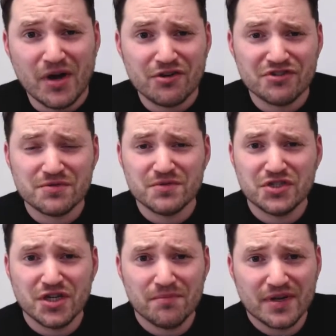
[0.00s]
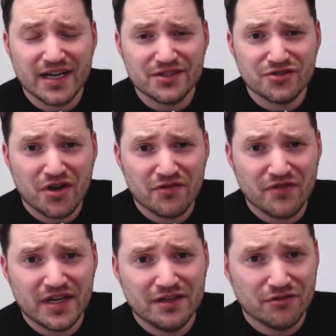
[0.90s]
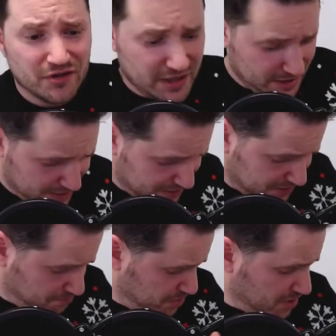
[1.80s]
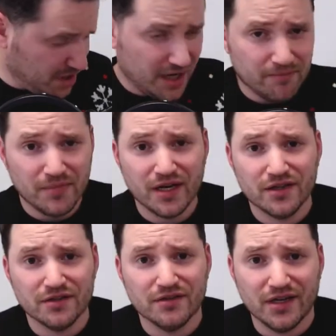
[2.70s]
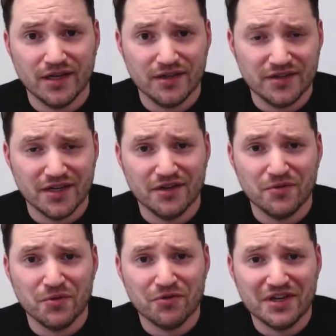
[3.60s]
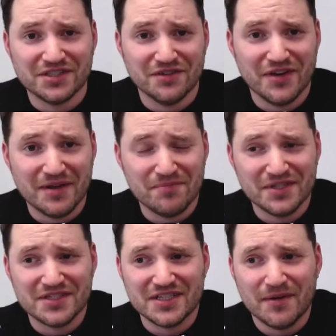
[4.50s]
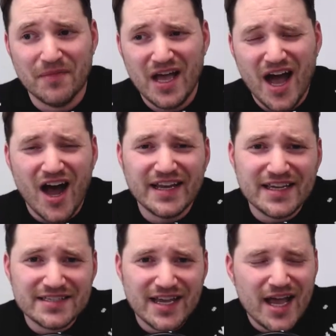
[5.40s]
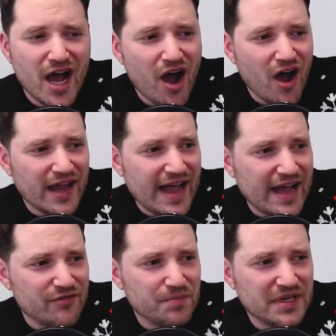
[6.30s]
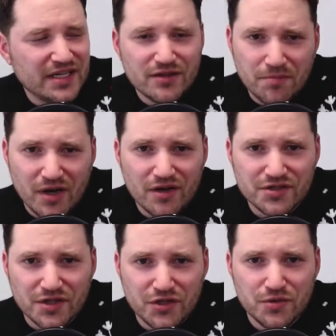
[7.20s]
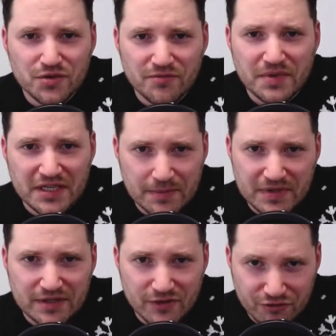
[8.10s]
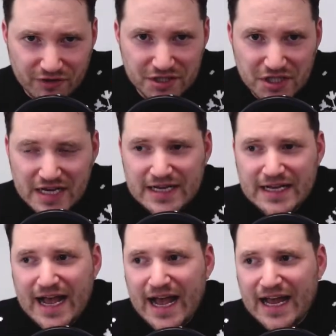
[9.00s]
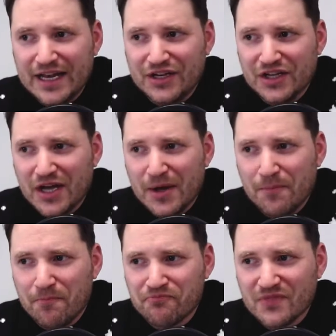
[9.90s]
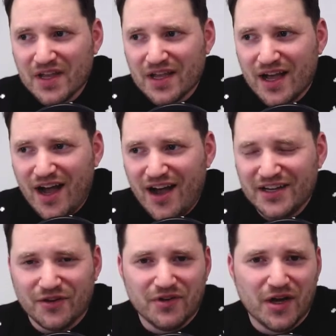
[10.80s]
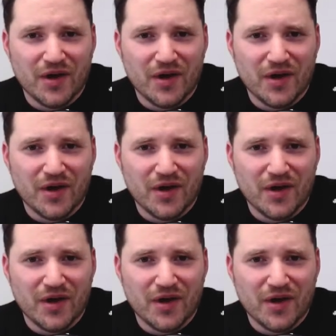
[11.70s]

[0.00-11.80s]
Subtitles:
Christmas jumper has Darth Vader on it, and it says "Bar Humbug" and all the rest of it. But I guess I have been in the past accused of being a bit of a Grinch, and I don't know.